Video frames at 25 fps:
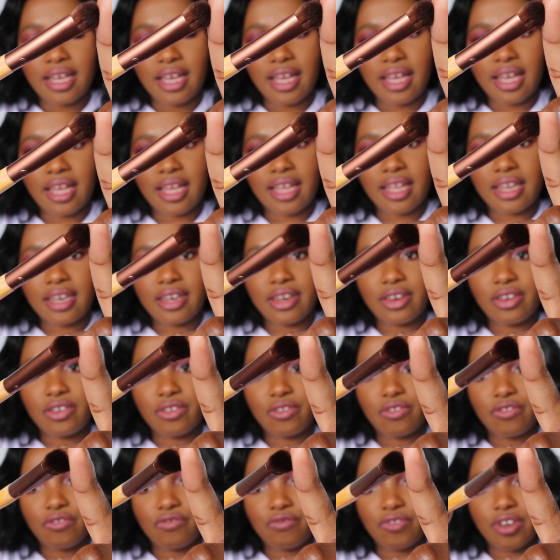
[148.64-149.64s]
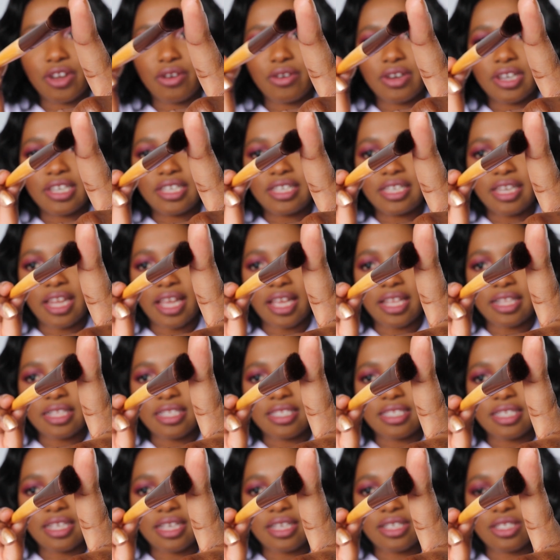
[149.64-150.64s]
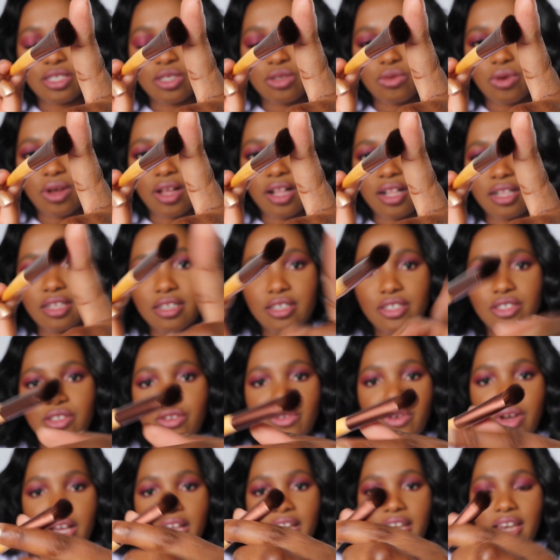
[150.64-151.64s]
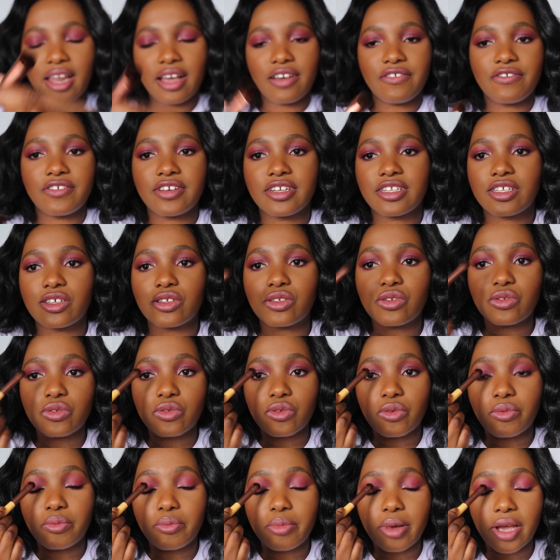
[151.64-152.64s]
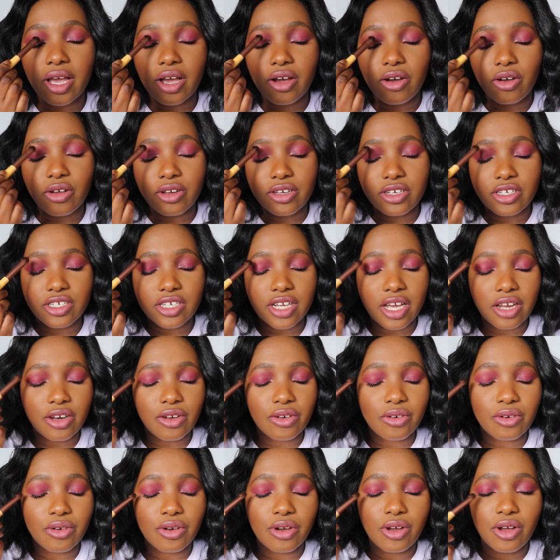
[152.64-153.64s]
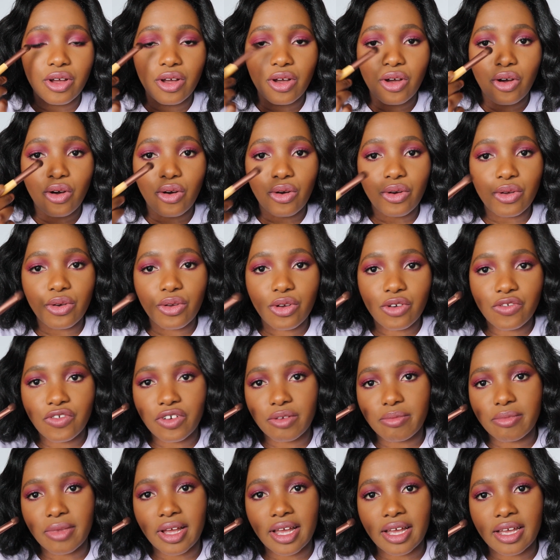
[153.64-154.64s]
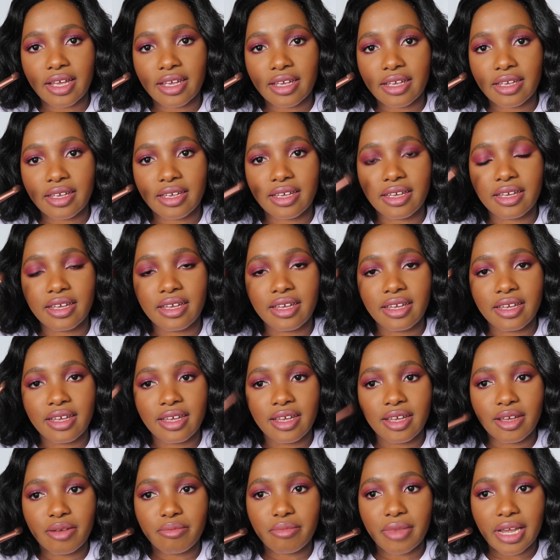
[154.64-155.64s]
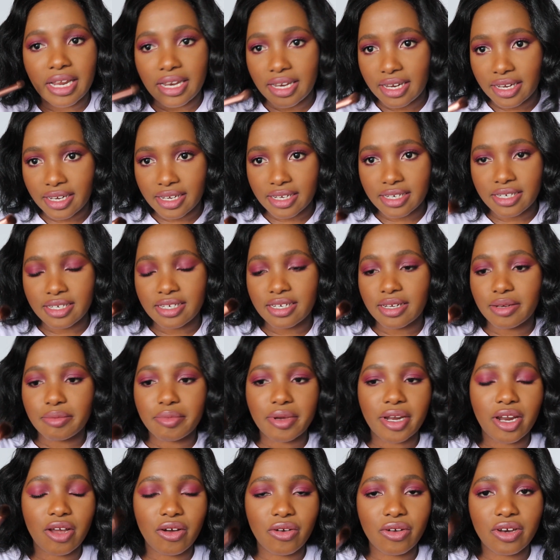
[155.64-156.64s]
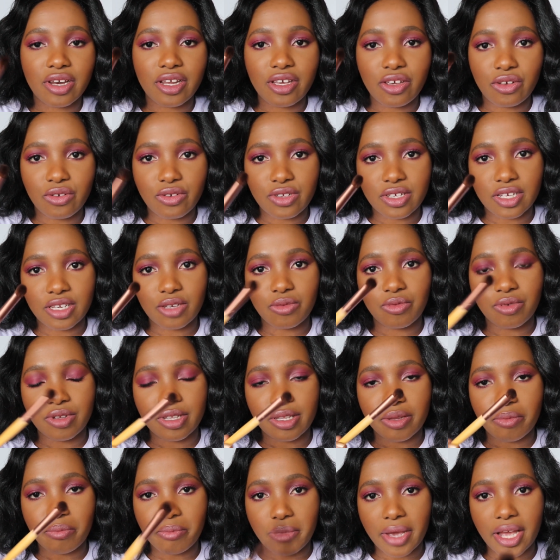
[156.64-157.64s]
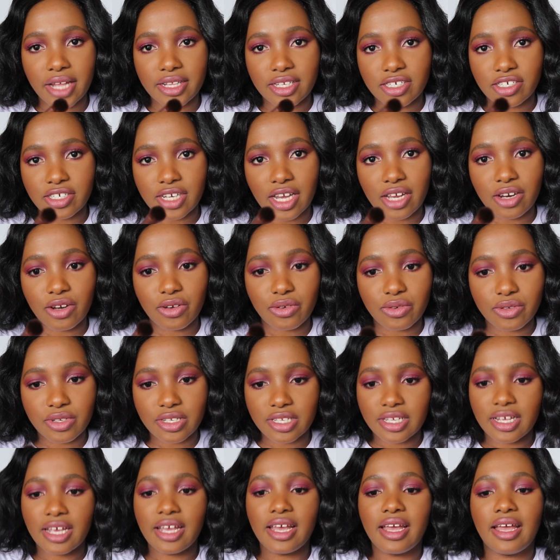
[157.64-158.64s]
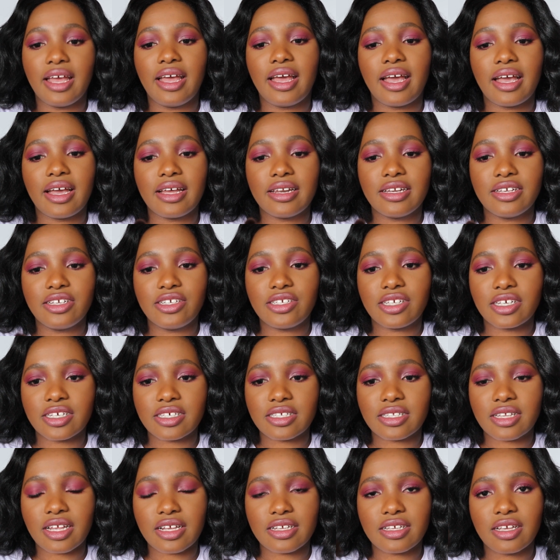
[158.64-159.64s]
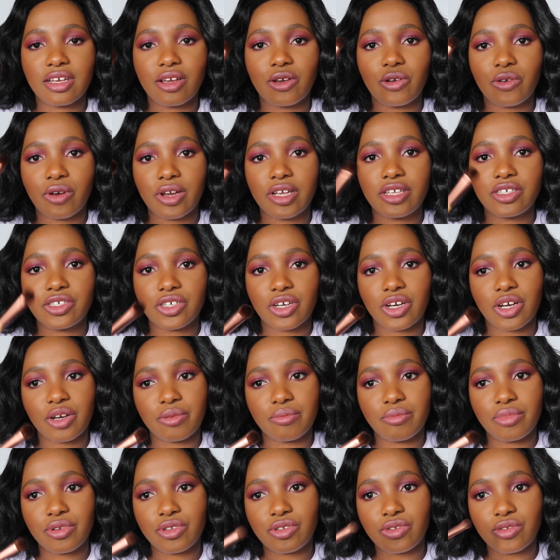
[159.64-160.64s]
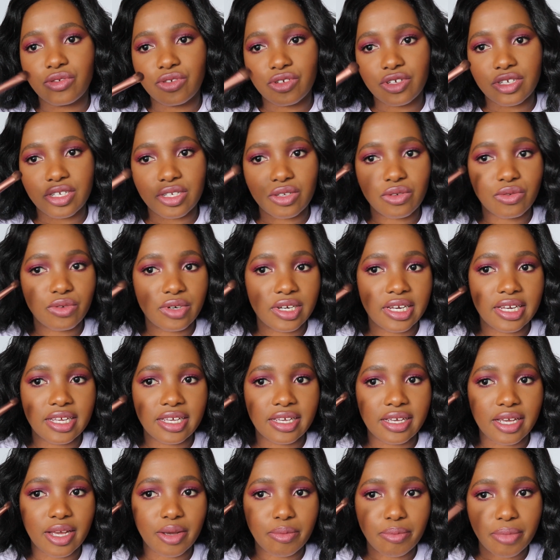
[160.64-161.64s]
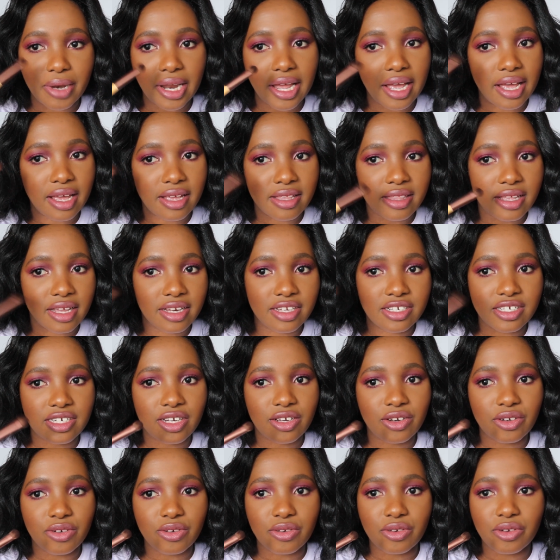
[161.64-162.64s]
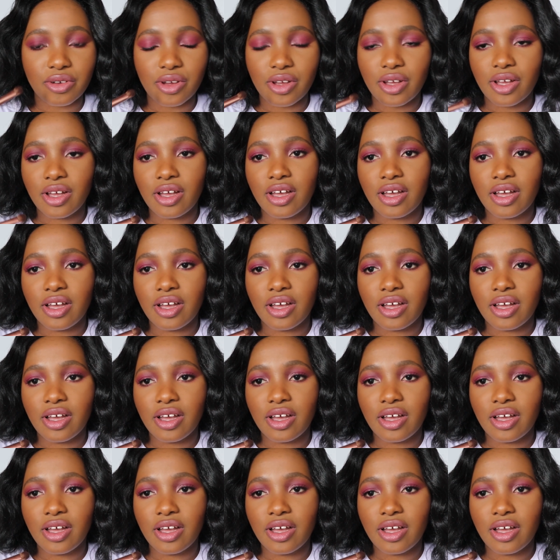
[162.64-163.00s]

and very dense as well, so I love it to pack on shadow all over my lid, but I only use it with matte shadows, and it just does a great job to just really apply that shadow